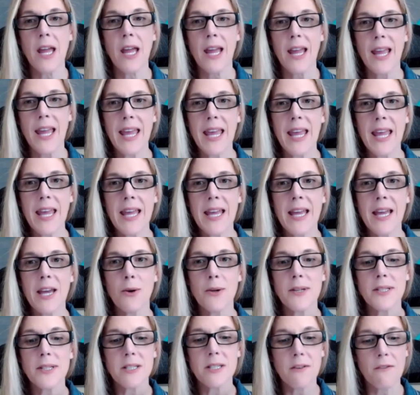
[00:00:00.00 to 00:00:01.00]
He who
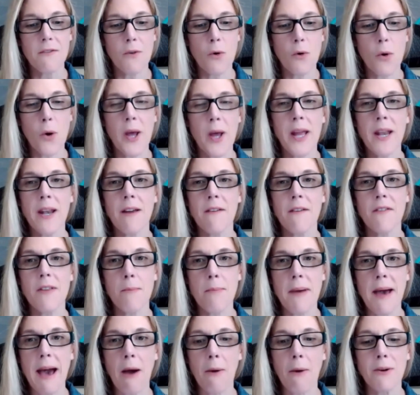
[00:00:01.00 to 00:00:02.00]
is devoid of the
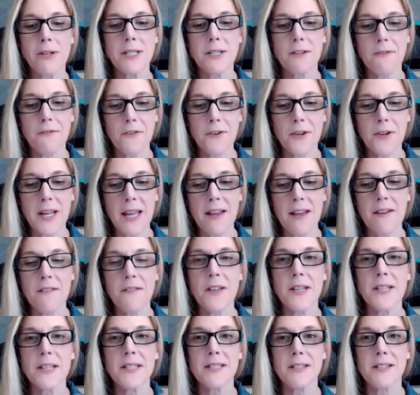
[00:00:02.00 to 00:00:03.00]
power to forgive
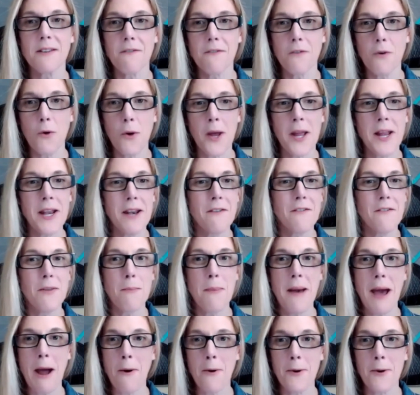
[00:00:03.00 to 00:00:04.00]
is devoid of the
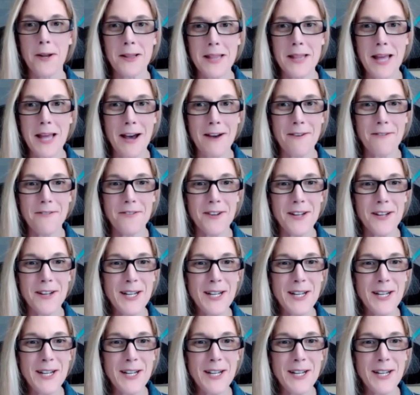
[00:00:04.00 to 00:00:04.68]
power to love.